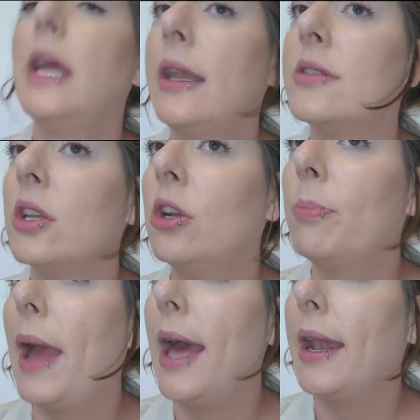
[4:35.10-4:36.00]
it doesn't
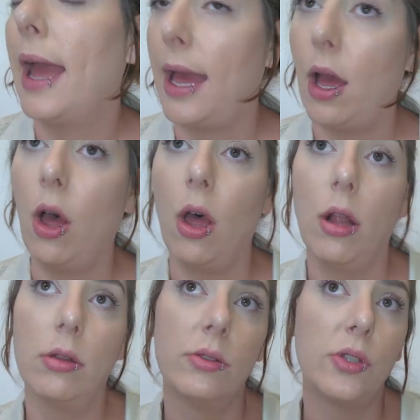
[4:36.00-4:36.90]
look bad at
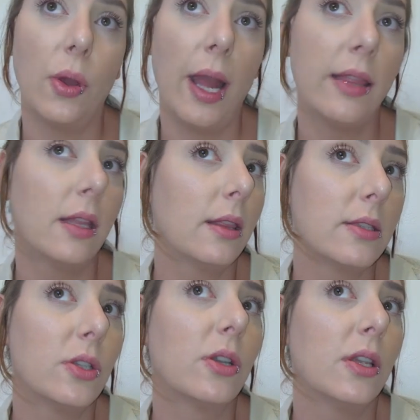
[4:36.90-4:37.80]
all so I think
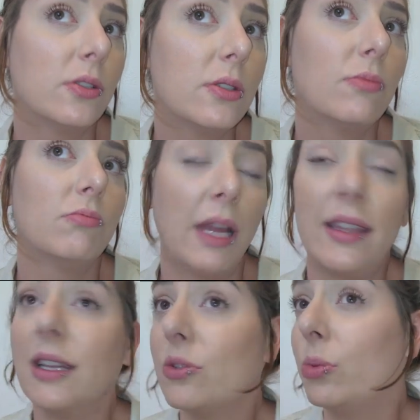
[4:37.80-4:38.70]
this look is I
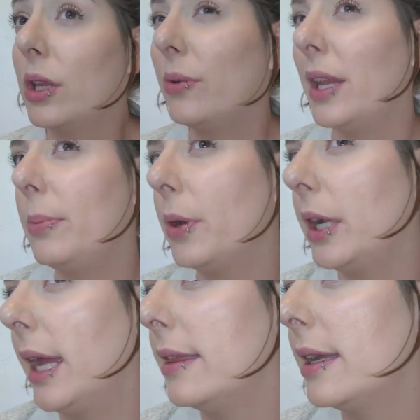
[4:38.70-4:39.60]
think it's really really
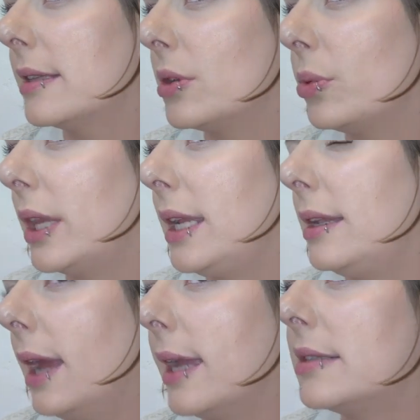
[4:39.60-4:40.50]
pretty I think it's a really
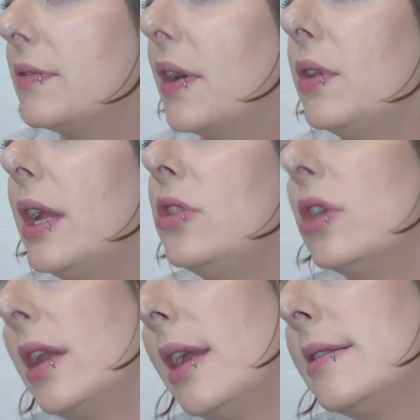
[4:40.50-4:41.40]
nice
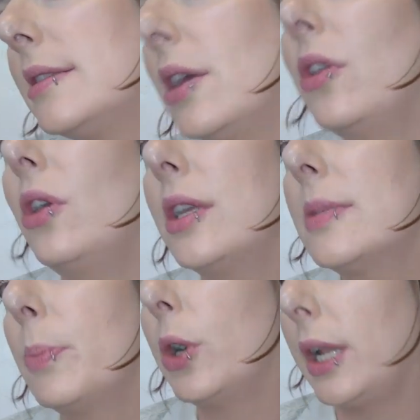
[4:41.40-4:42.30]
foundation it still
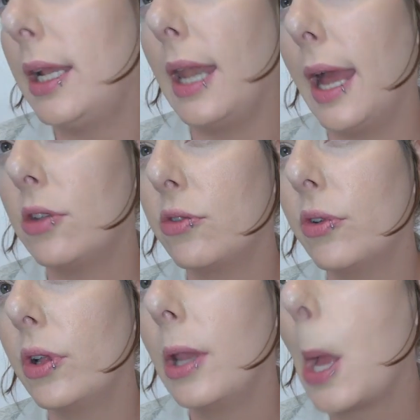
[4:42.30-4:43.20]
looks pretty
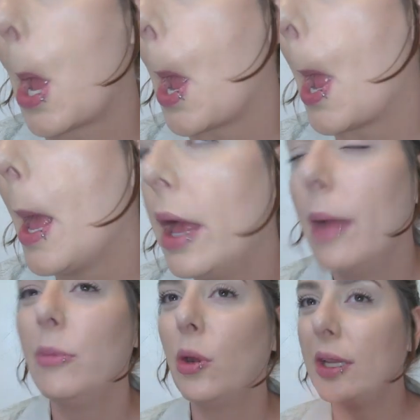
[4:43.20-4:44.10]
natural
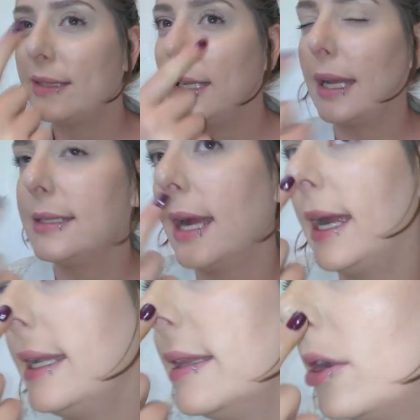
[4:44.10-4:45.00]
noticing a tiny